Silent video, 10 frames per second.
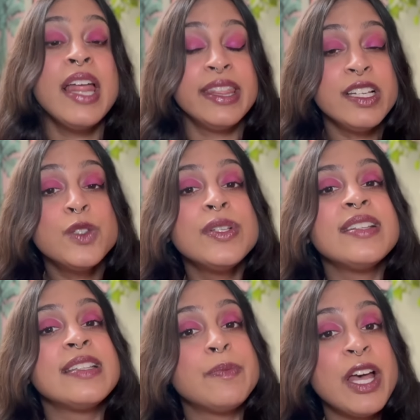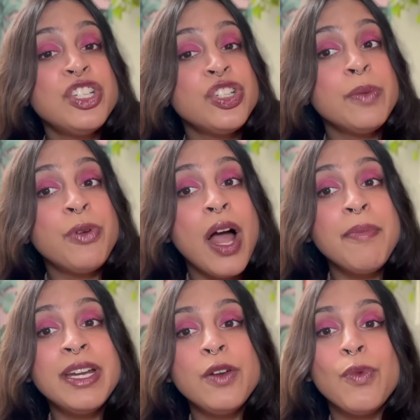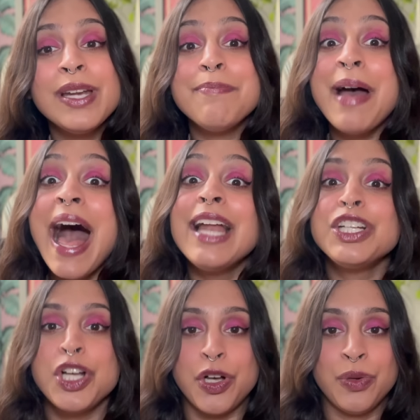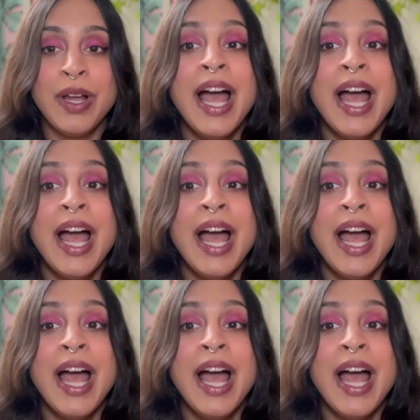This was especially prominent when PATCO,